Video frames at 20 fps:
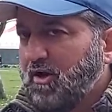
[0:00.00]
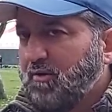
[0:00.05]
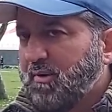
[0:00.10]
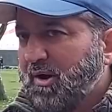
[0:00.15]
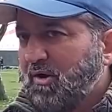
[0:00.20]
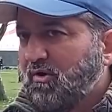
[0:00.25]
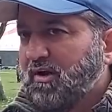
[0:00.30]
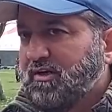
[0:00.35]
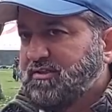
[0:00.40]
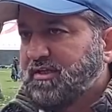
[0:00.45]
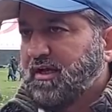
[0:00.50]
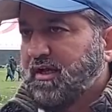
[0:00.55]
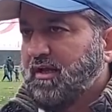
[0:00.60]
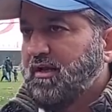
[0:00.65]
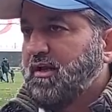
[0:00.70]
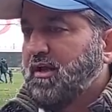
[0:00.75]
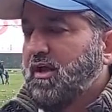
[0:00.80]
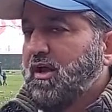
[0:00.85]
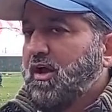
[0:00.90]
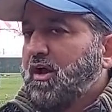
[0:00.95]
No, but hold on a
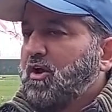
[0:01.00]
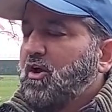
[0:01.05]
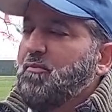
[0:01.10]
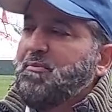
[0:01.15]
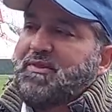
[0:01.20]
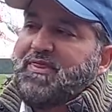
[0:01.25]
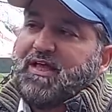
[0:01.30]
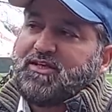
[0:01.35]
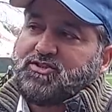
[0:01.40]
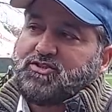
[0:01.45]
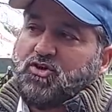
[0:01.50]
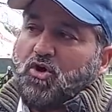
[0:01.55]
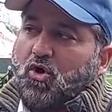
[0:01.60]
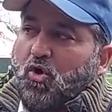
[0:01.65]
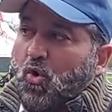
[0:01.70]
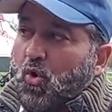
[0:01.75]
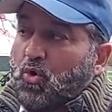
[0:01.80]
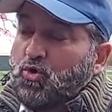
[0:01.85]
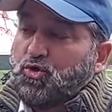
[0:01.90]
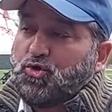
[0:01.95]
second. No, but that's not
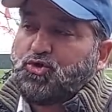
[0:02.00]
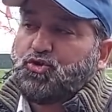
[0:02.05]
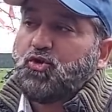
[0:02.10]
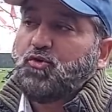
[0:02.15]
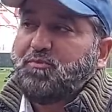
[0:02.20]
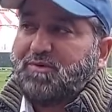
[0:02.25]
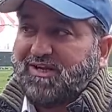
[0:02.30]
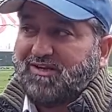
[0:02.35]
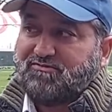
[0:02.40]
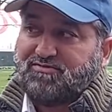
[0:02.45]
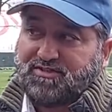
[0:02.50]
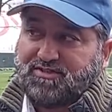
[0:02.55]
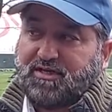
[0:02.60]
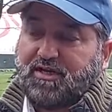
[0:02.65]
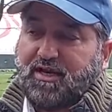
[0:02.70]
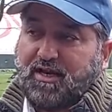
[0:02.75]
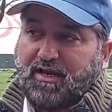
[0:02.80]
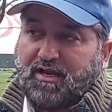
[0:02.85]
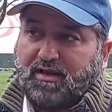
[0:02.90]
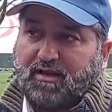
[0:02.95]
all you should be
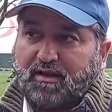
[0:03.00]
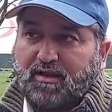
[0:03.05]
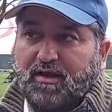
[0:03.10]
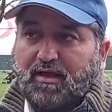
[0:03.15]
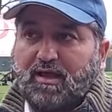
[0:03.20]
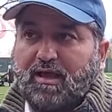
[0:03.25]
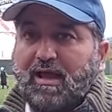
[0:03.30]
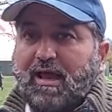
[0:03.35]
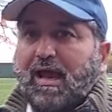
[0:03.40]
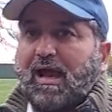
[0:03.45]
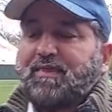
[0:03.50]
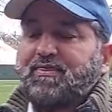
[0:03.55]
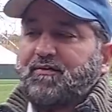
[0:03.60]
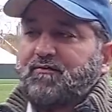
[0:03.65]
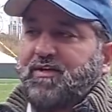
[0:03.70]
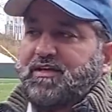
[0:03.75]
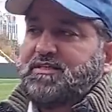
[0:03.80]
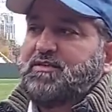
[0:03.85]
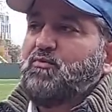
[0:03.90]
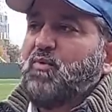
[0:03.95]
interested in. And the
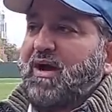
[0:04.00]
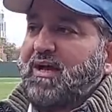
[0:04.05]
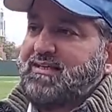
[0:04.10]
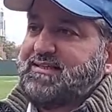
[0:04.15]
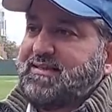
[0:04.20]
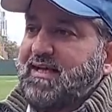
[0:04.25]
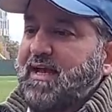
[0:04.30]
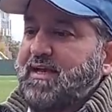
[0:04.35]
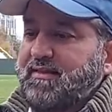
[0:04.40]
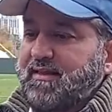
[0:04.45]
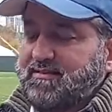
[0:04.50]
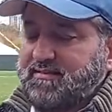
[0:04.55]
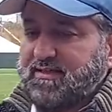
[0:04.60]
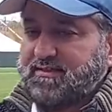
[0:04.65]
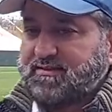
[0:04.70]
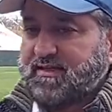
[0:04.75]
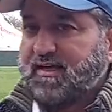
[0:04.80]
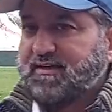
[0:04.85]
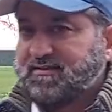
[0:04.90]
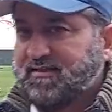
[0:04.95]
reason why I say this
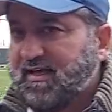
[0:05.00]
is